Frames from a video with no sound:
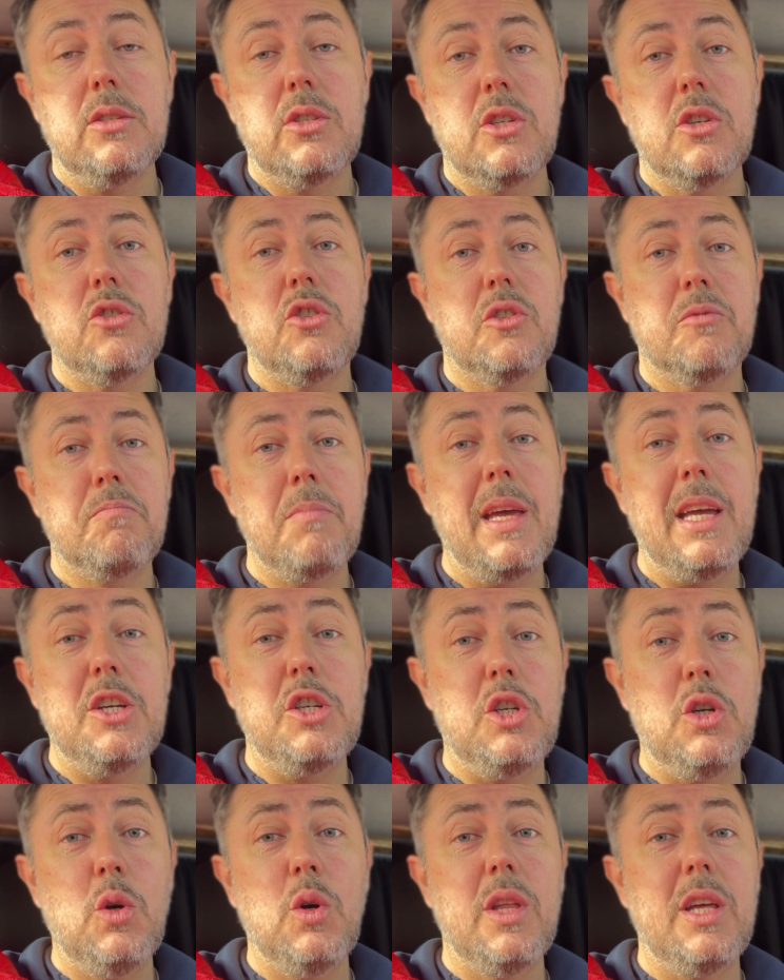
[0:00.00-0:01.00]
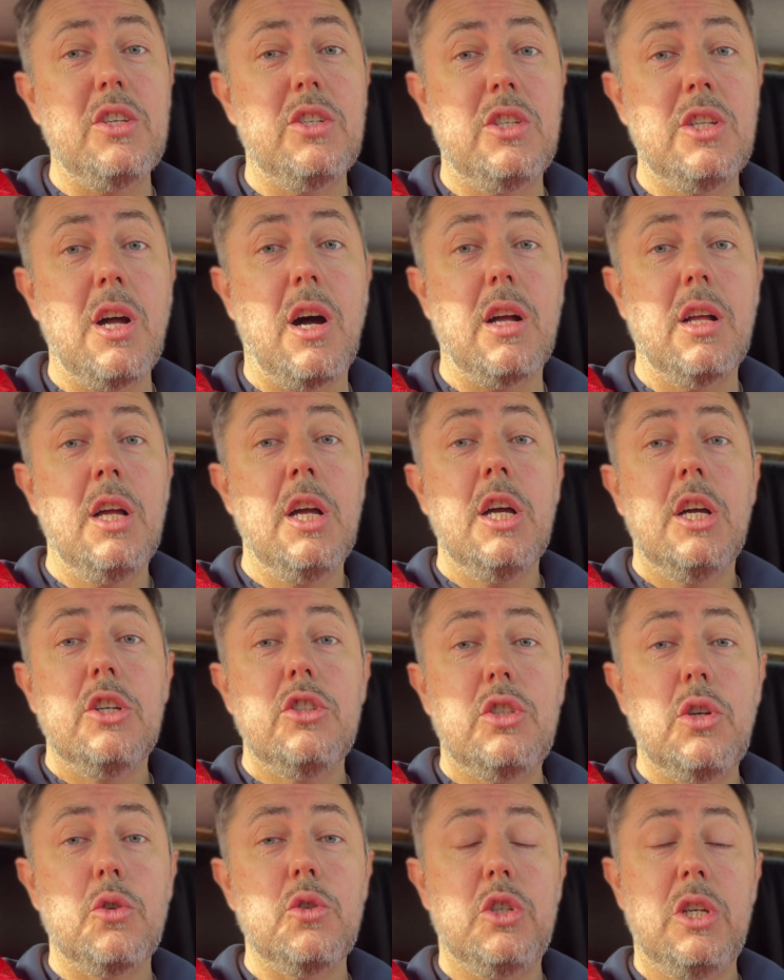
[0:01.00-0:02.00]
So just make sure that it's not
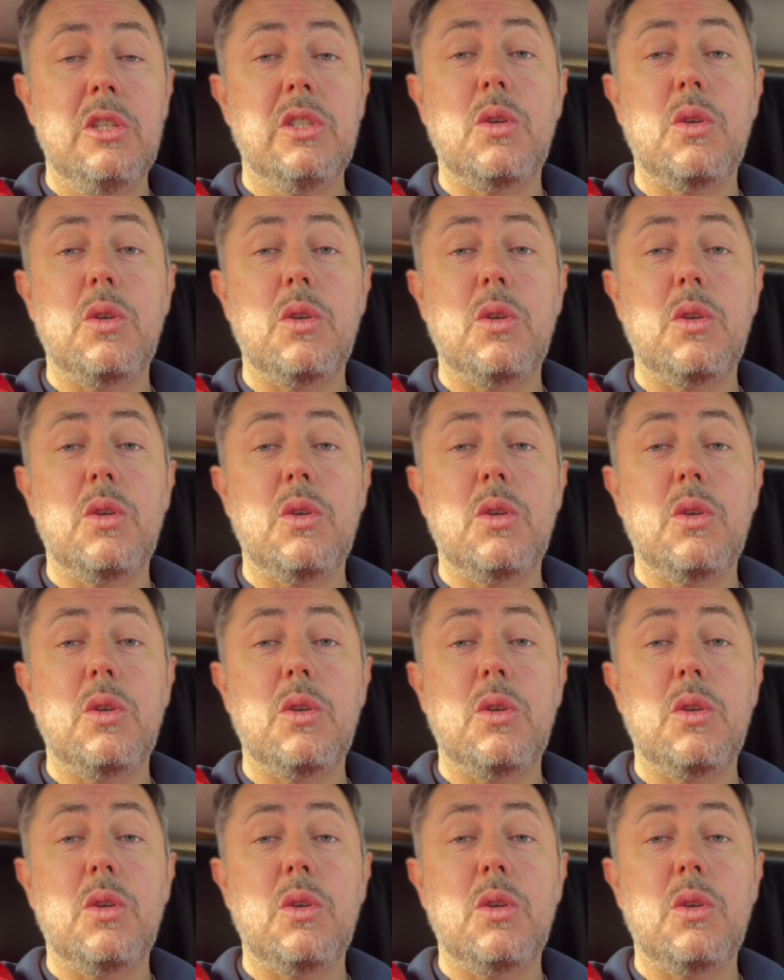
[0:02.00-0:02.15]
touching.